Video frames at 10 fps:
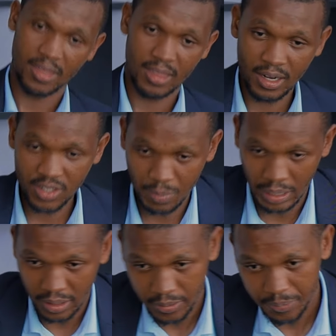in the
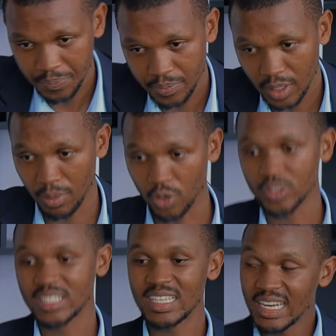regimen,
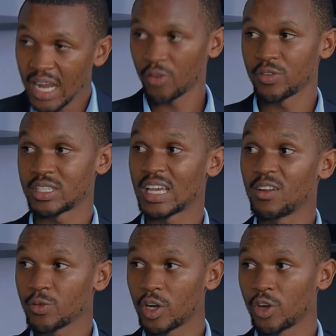because in and of
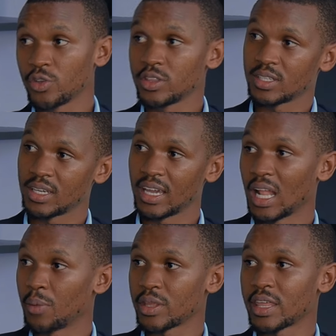itself will not
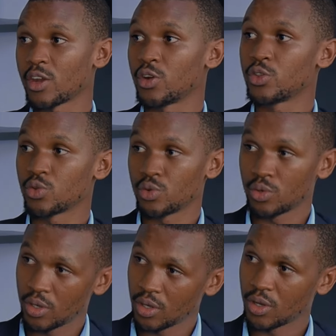help the thyroid to
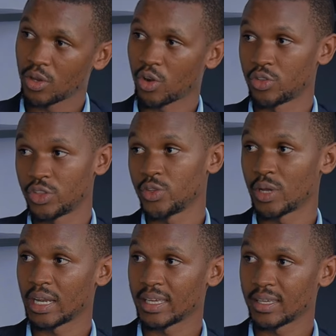
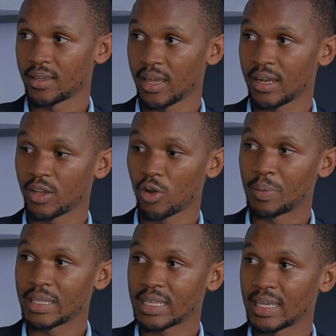continually, yani
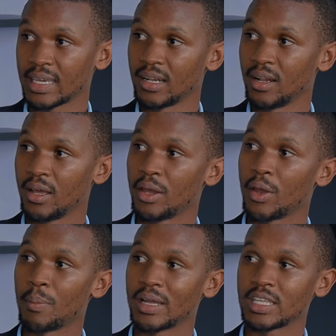completely heal
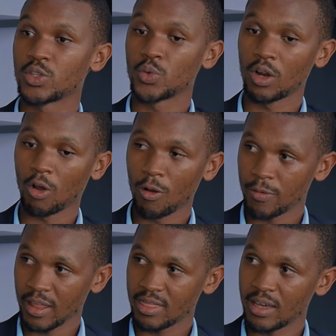but it will
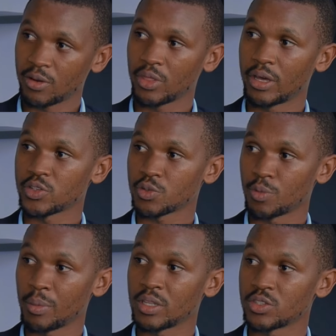offer the, those
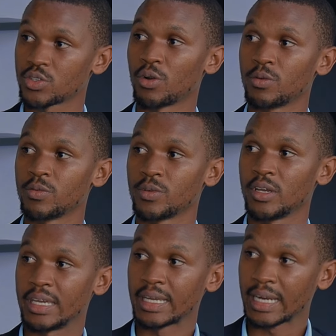moments of
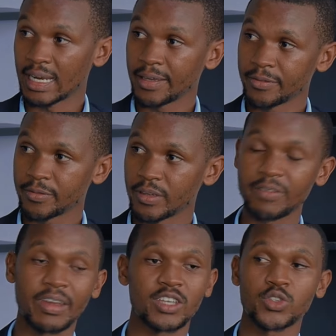relief
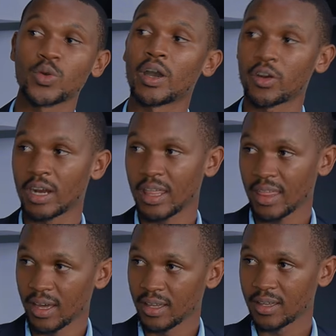even as you are on
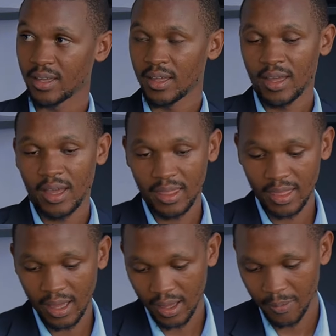other,
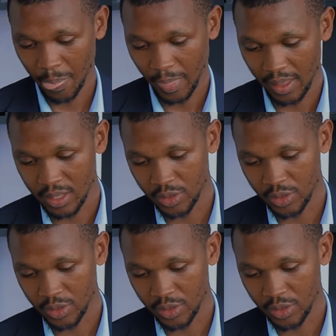other, other